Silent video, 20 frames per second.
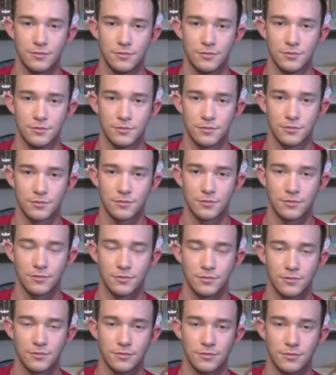
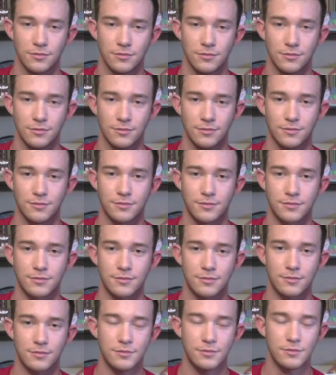
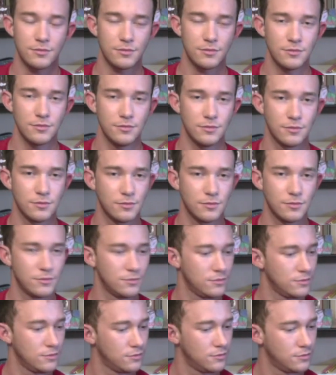
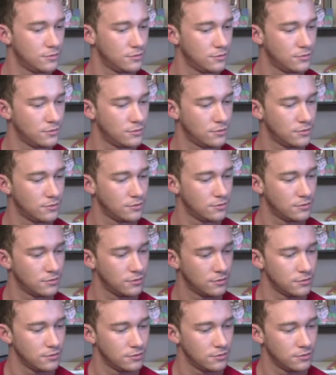
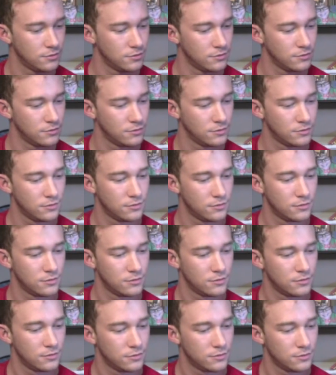
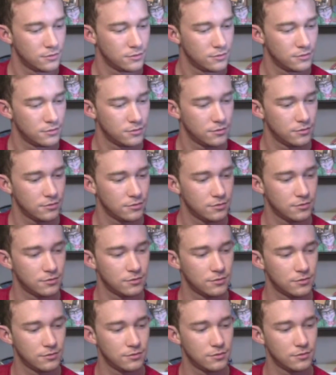(silent)